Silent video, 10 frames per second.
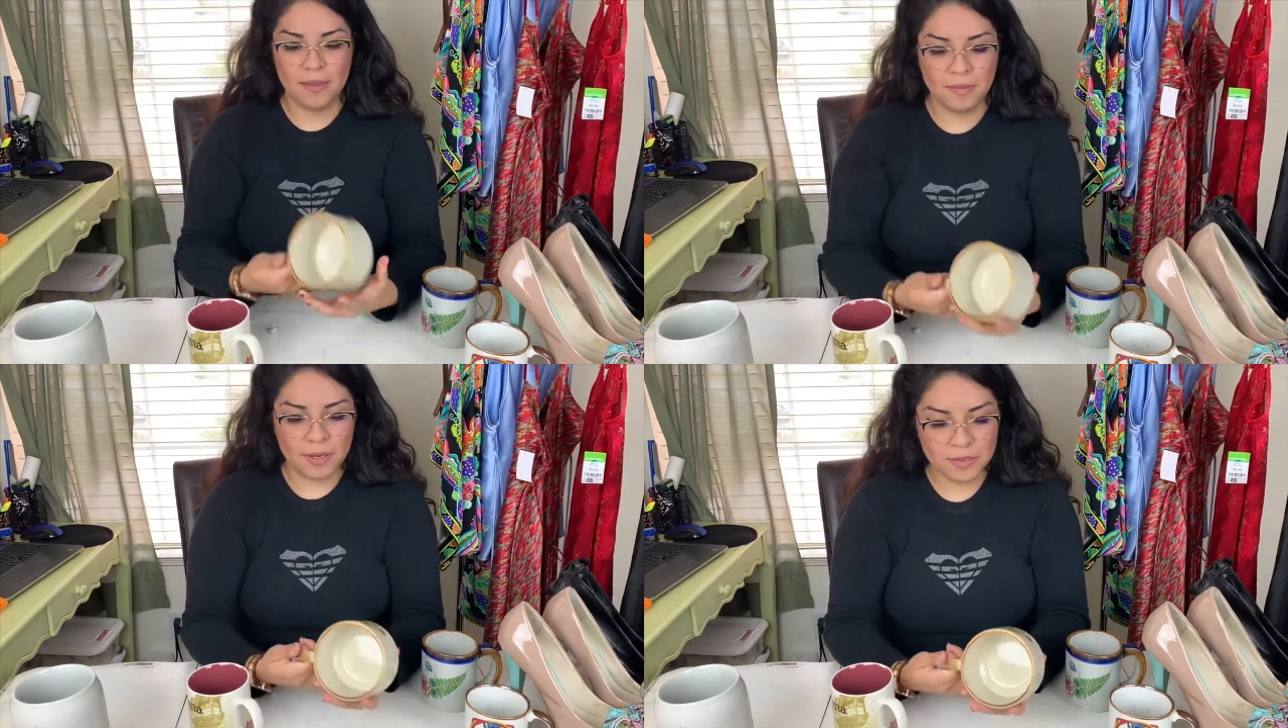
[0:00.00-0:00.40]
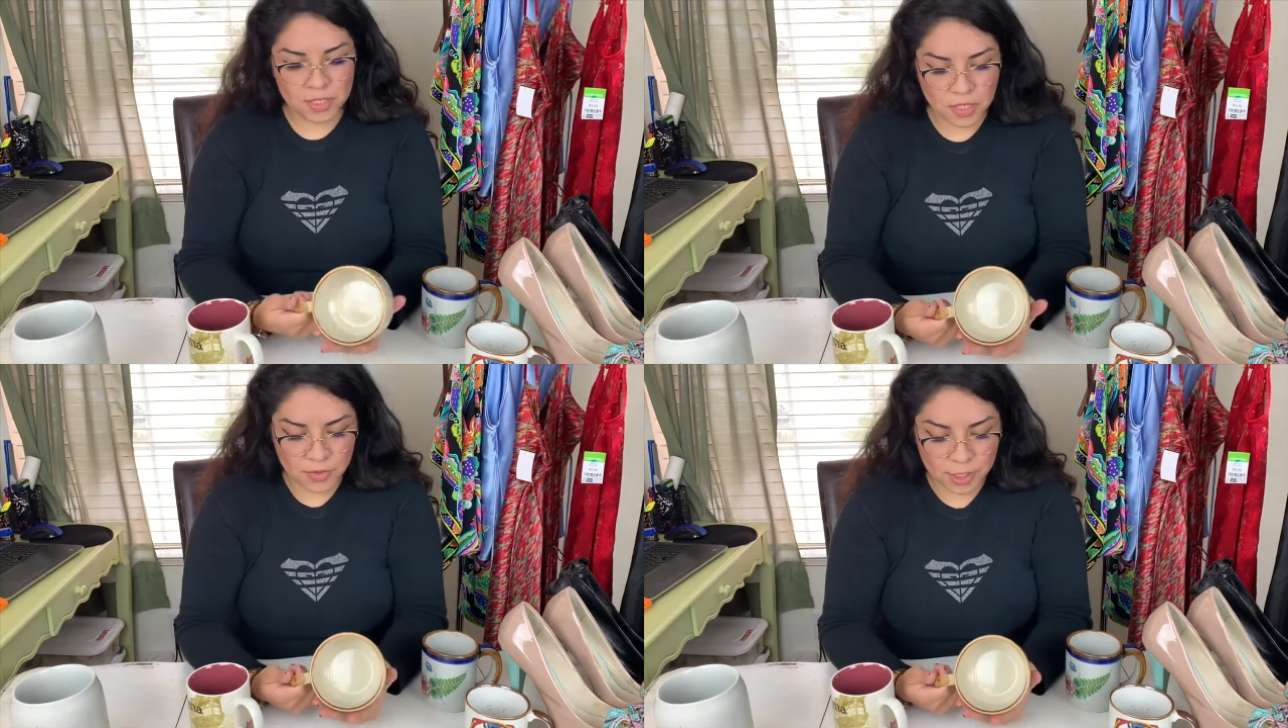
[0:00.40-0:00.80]
but it was a
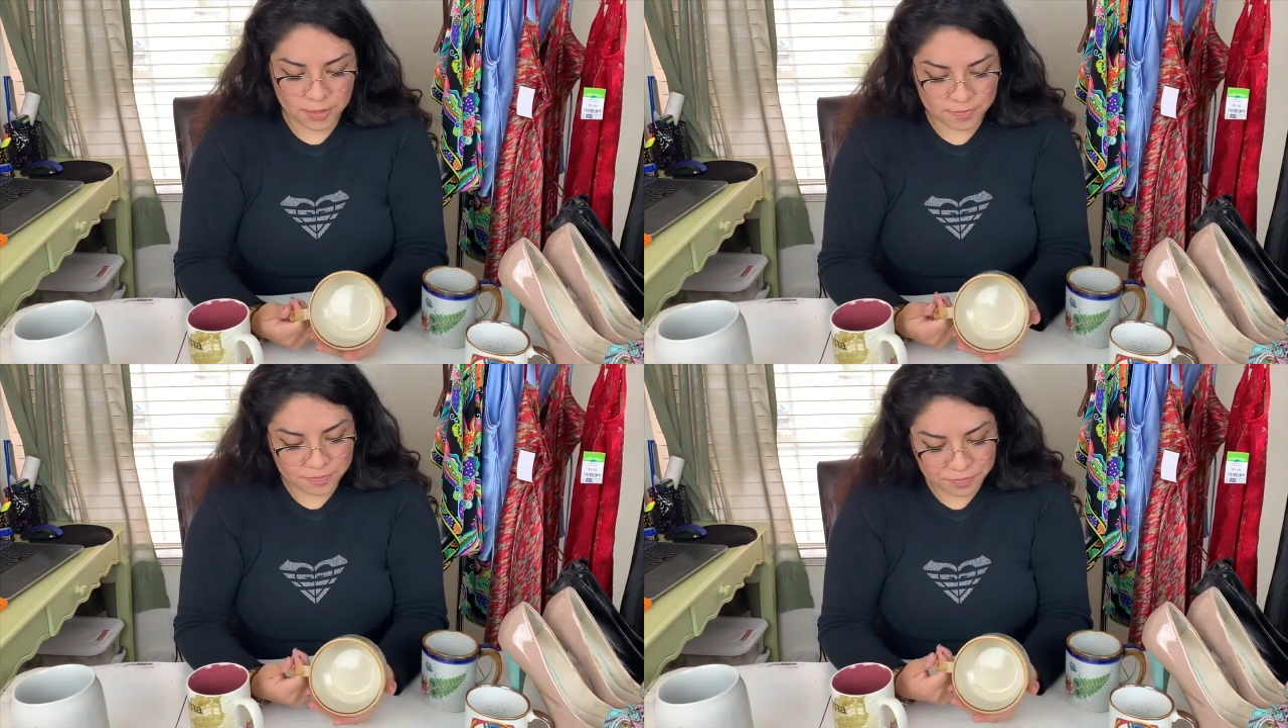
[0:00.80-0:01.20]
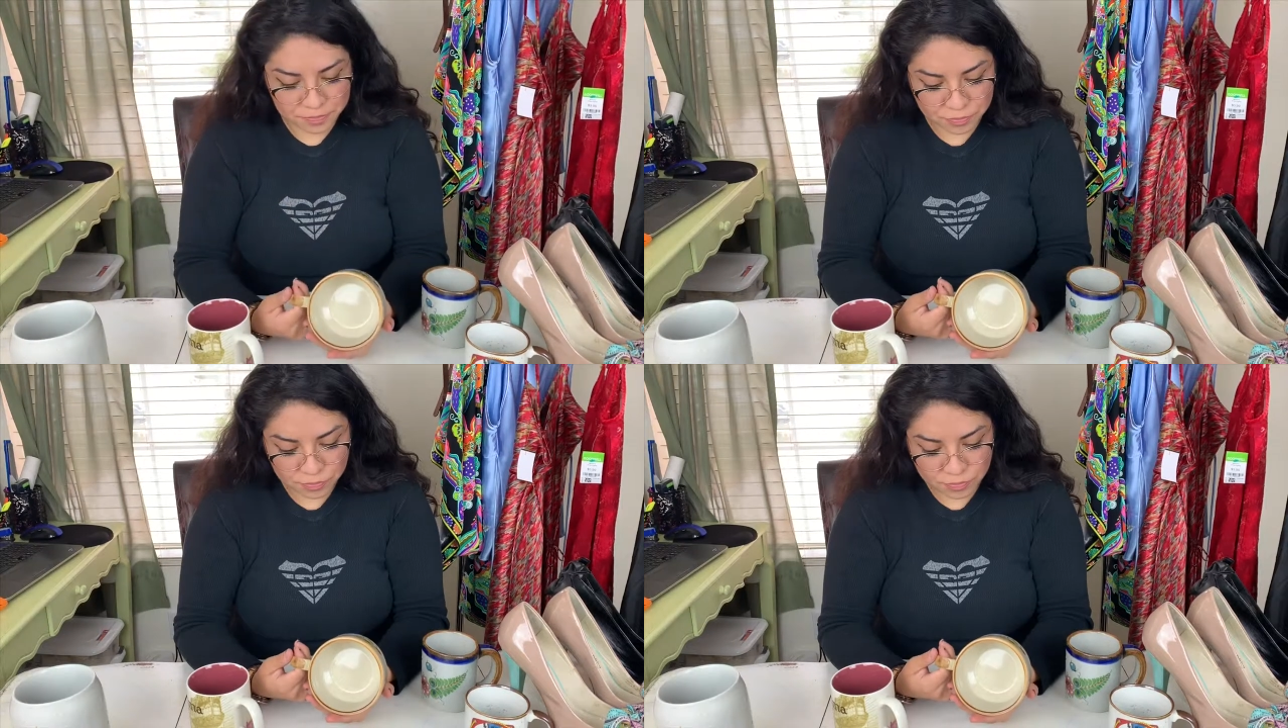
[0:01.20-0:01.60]
loner.
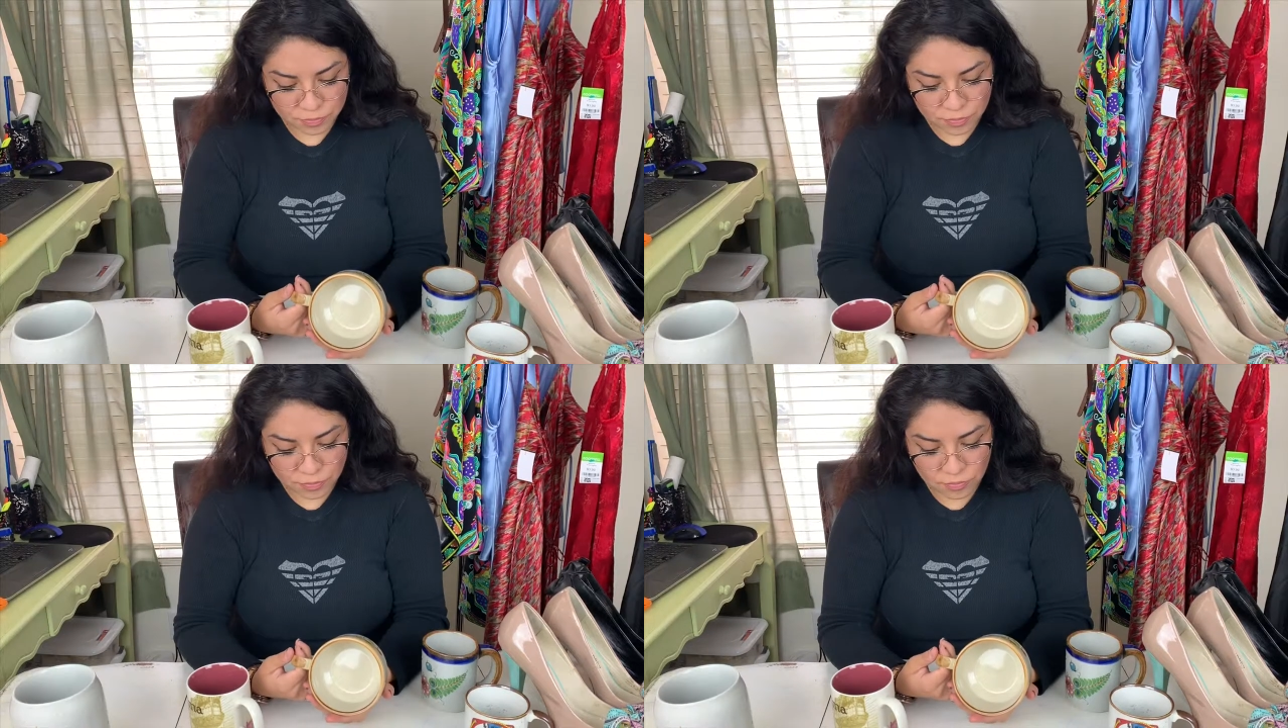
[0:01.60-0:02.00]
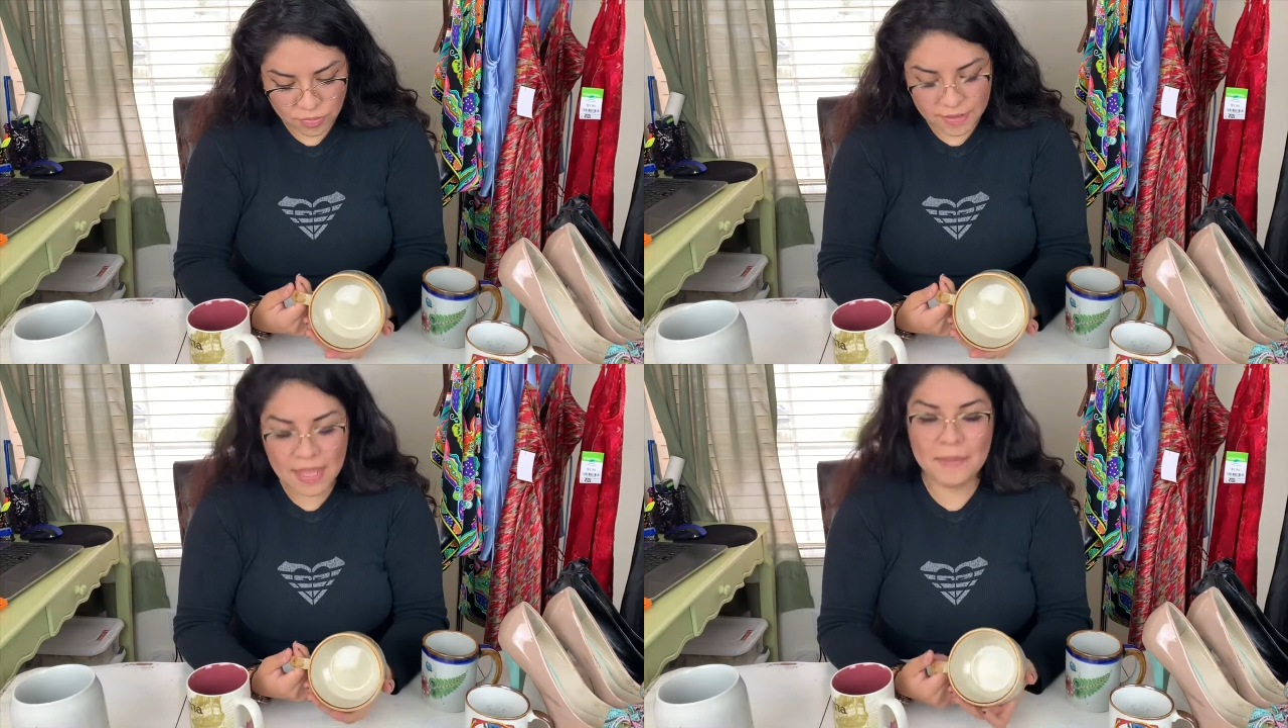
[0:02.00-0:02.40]

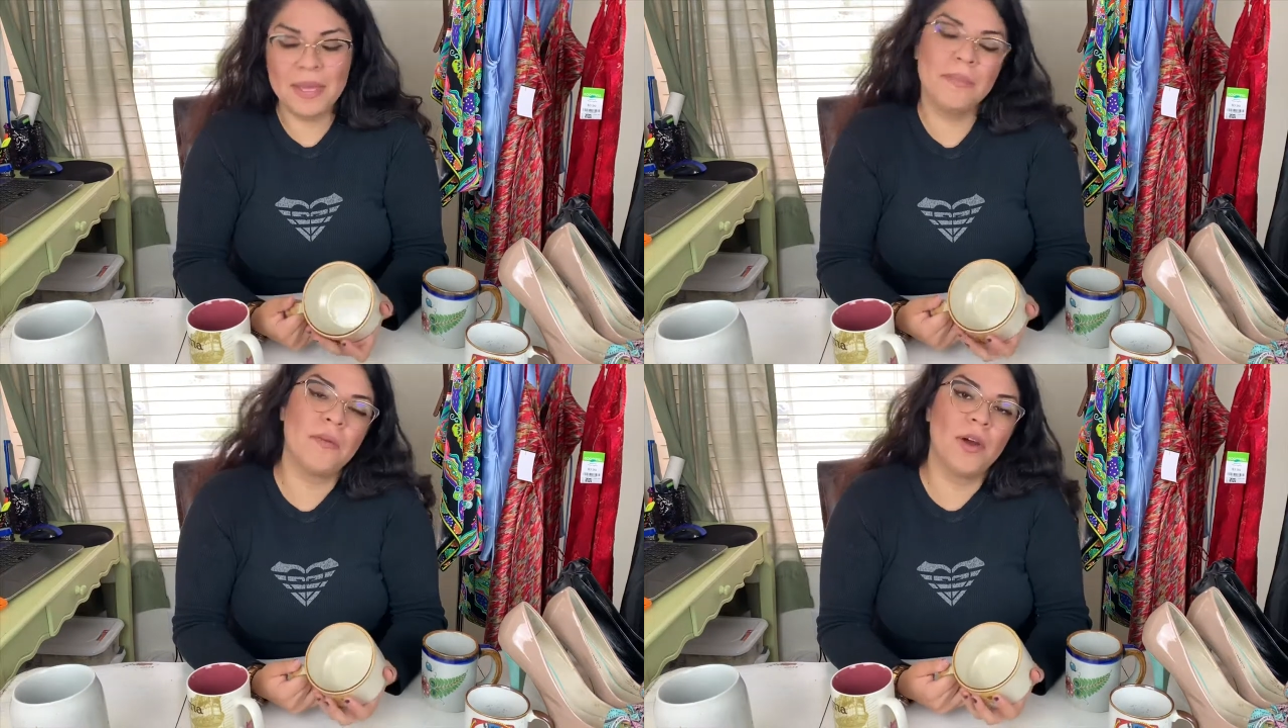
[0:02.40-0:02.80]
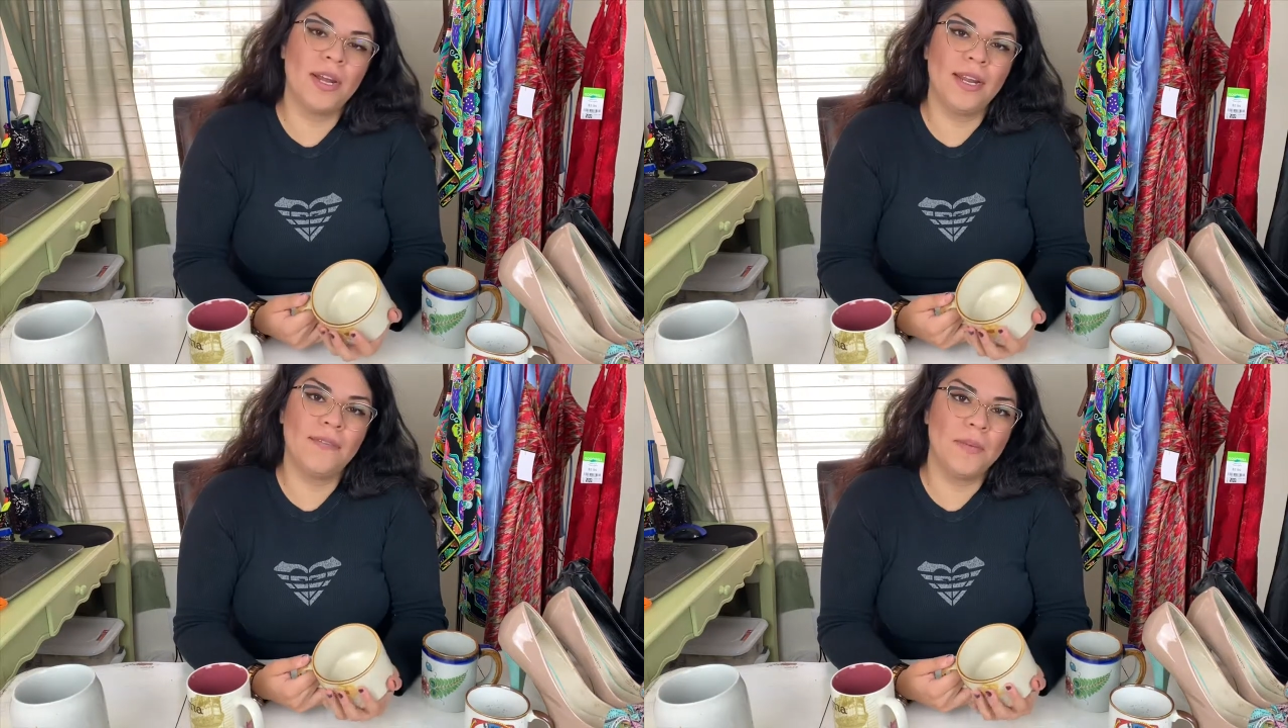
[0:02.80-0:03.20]
And that made me want
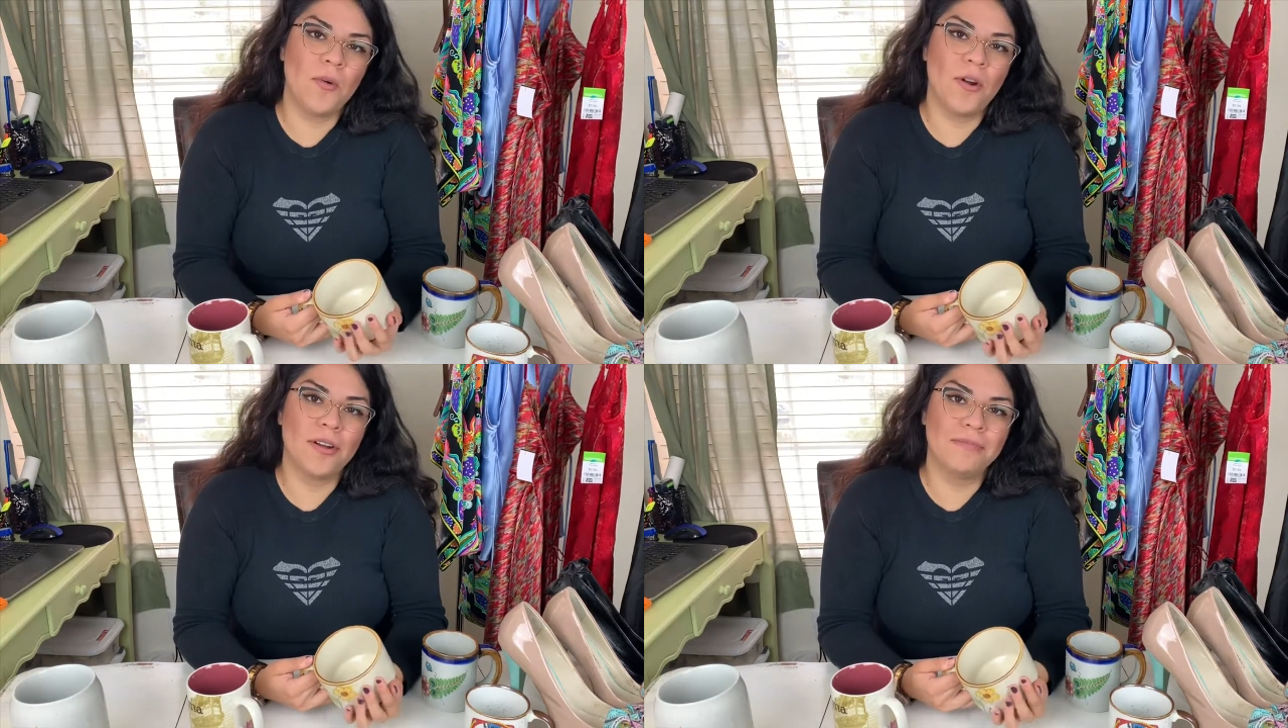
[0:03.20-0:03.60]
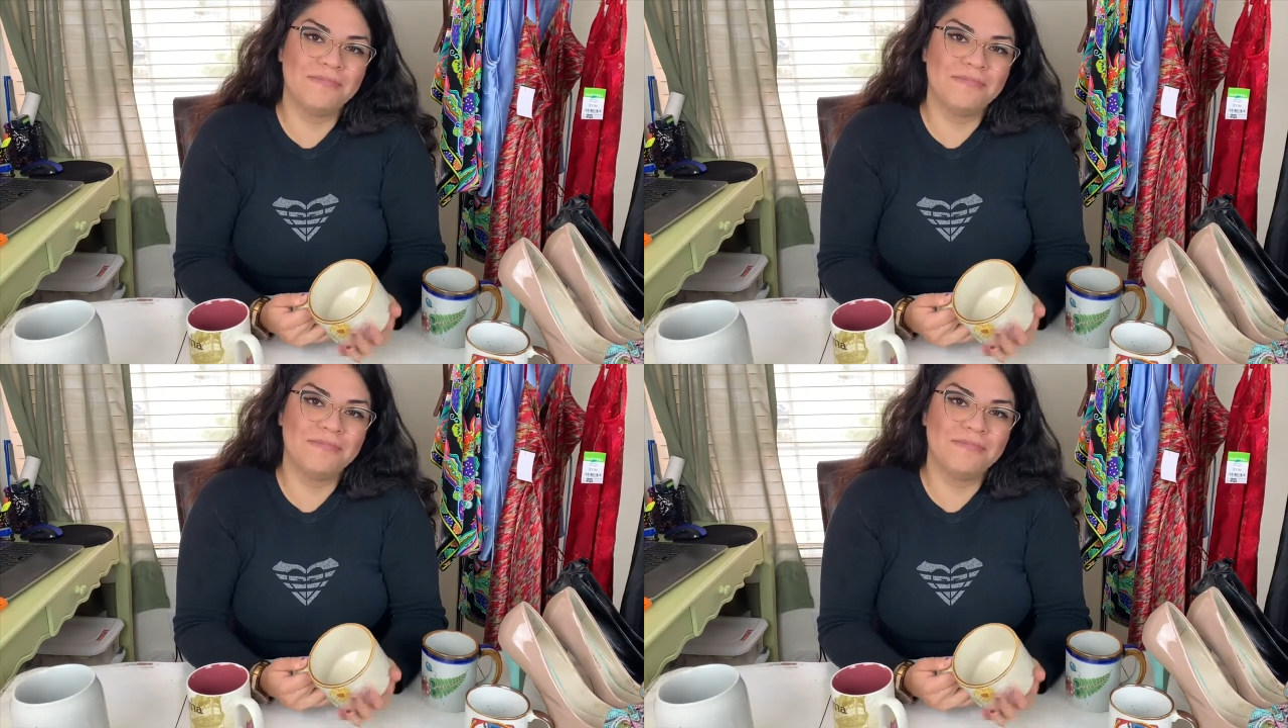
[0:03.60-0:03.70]
it even more.